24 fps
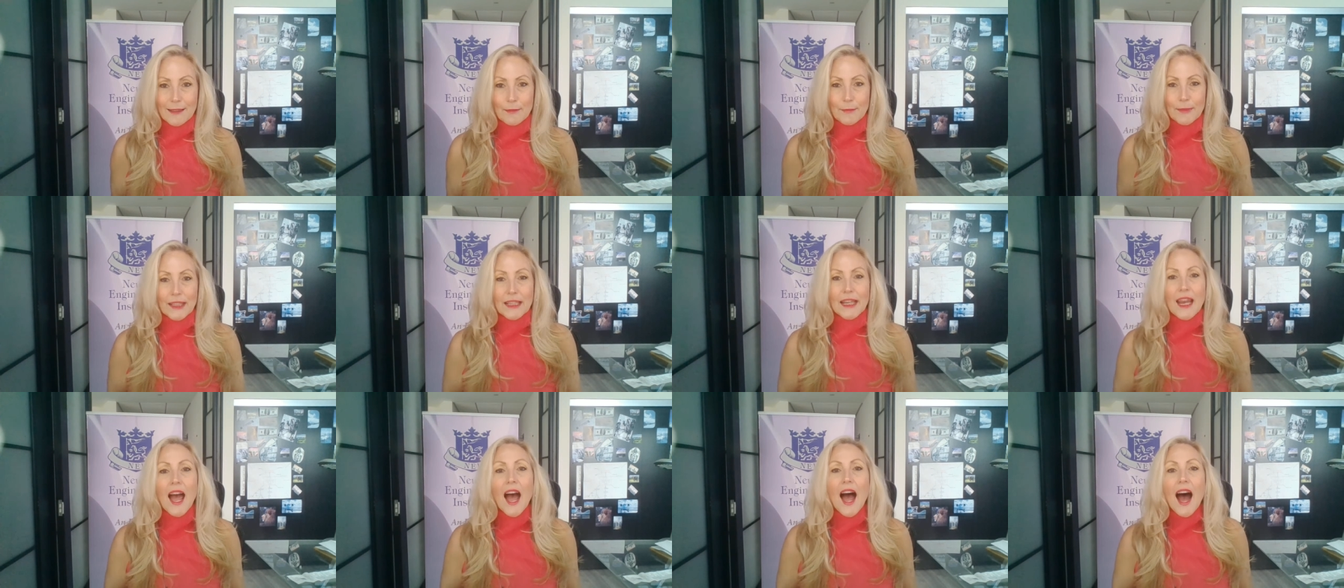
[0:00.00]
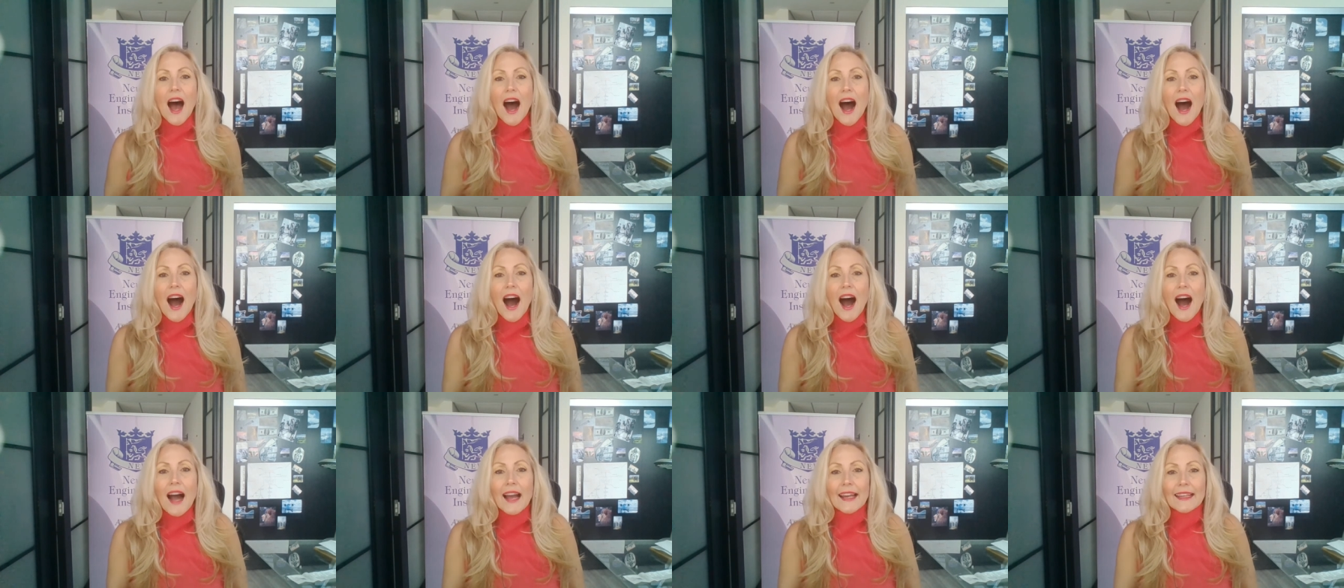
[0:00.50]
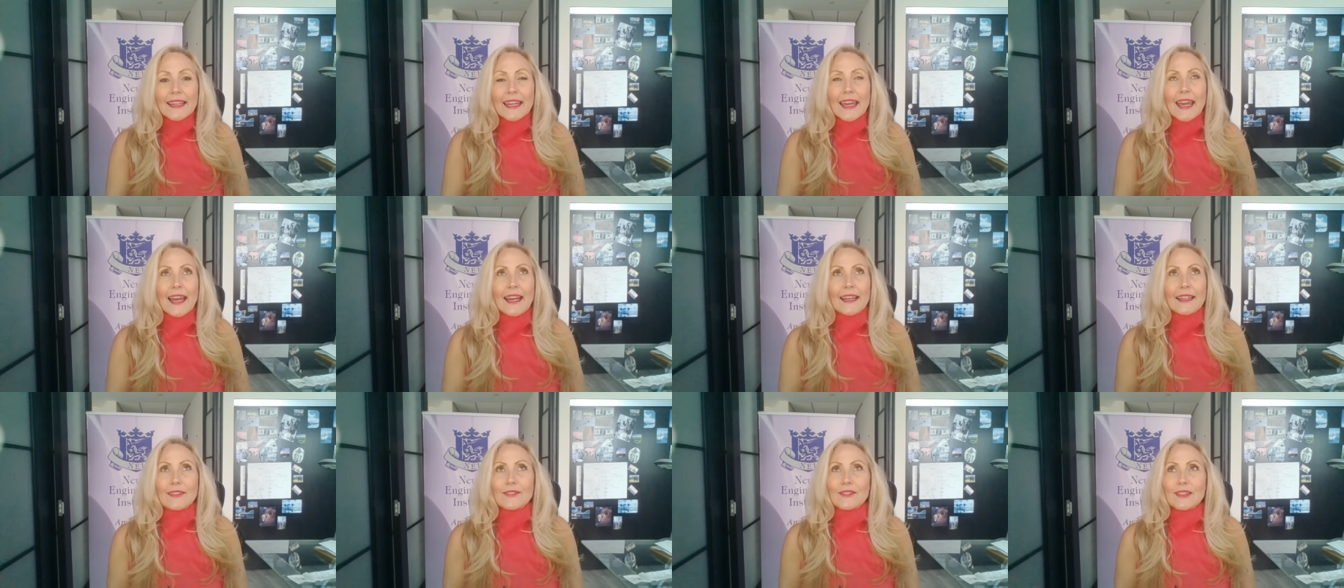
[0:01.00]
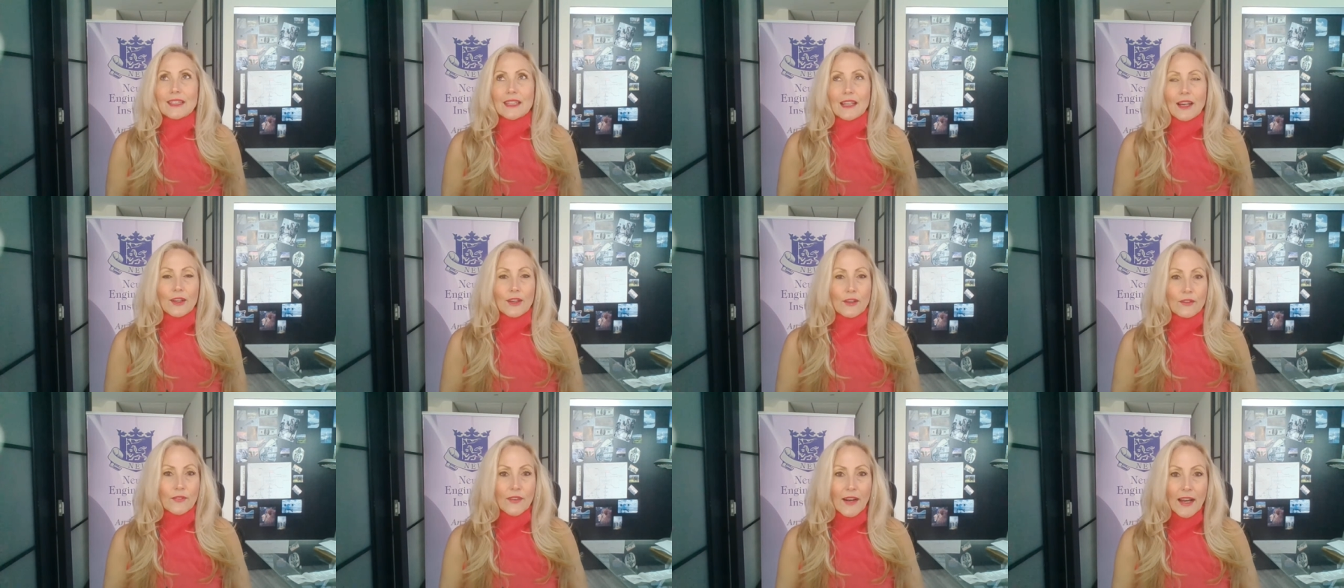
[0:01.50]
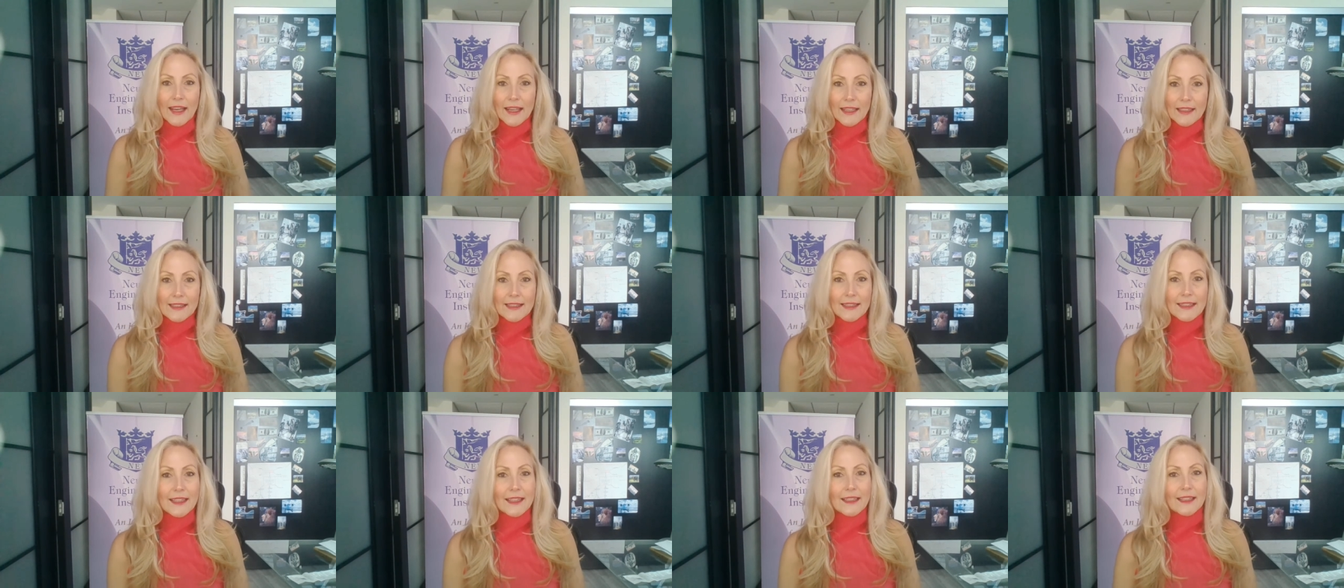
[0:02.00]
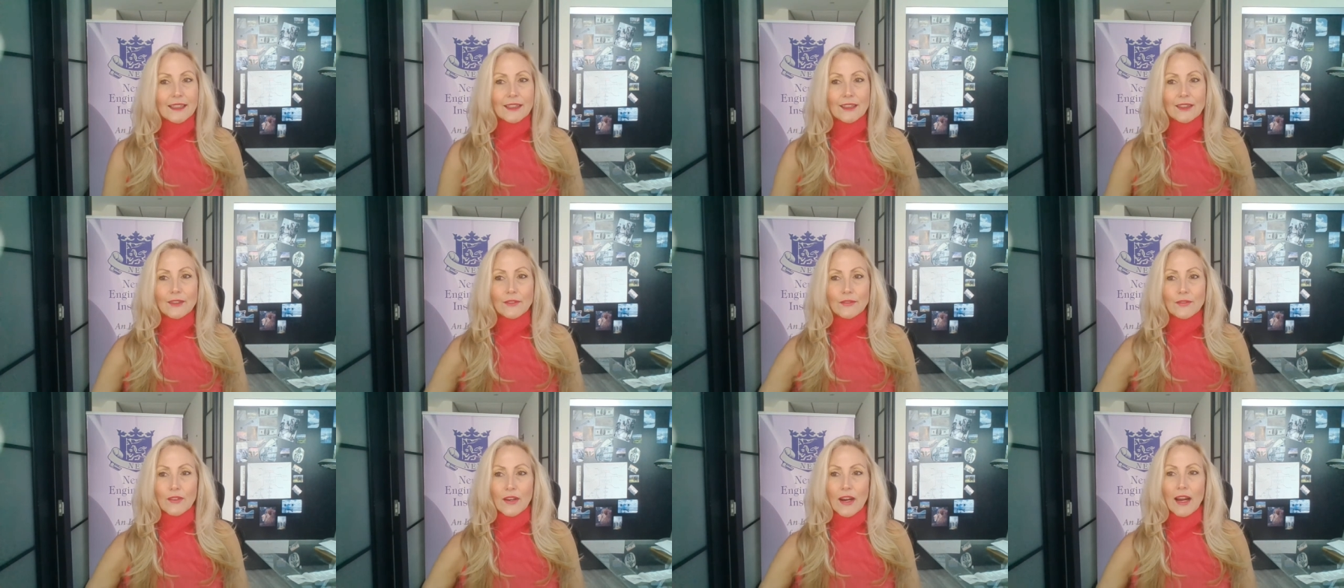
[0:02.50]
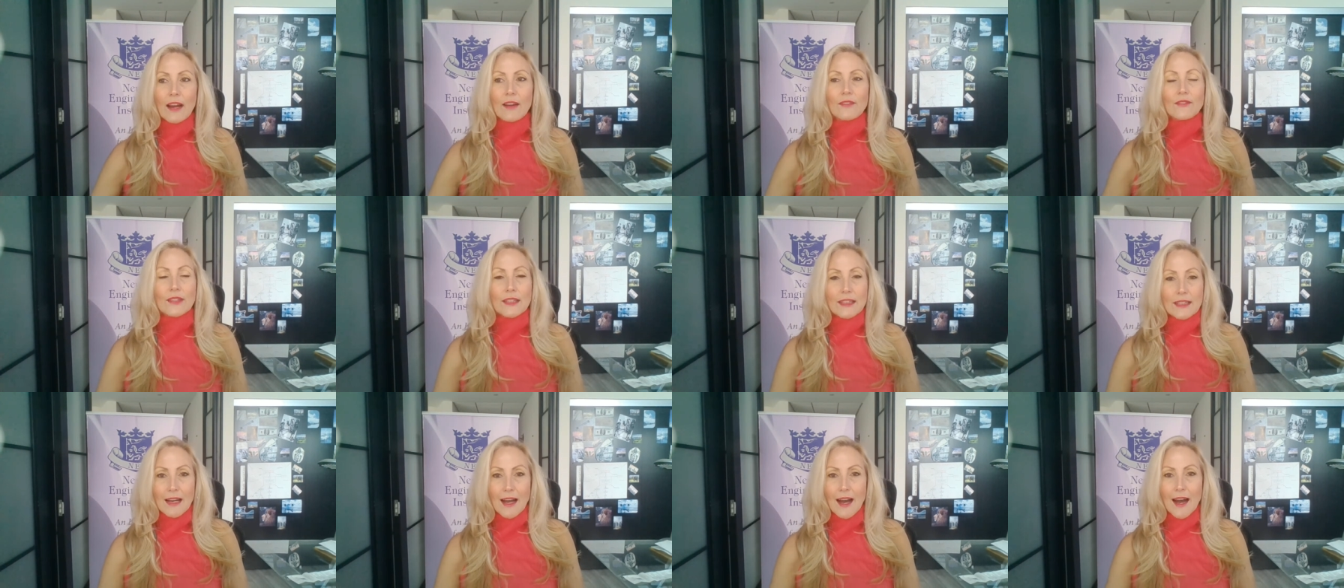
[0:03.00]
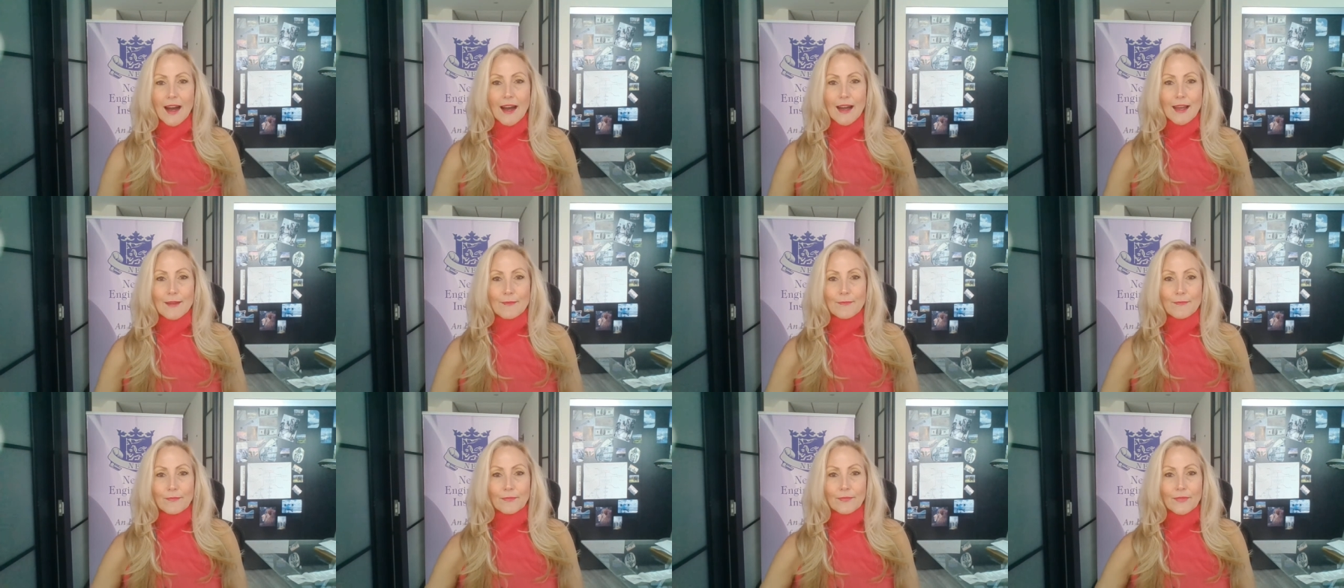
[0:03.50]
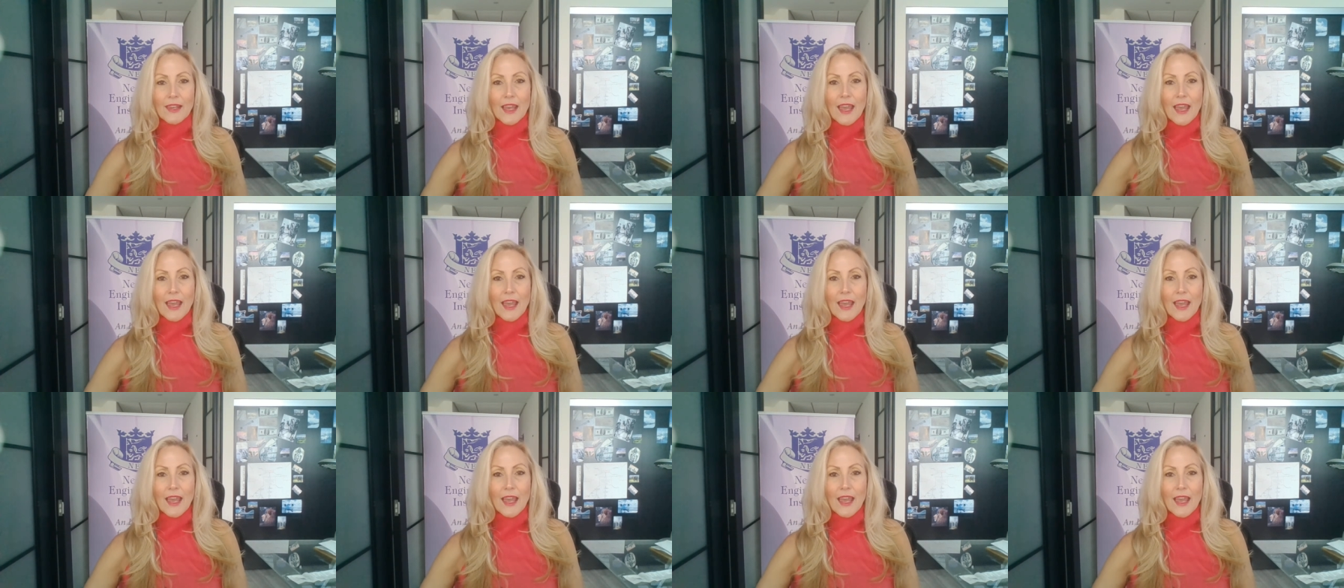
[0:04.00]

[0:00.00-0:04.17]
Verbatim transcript: I mean, I can't even tell you, if I had a nickel for every time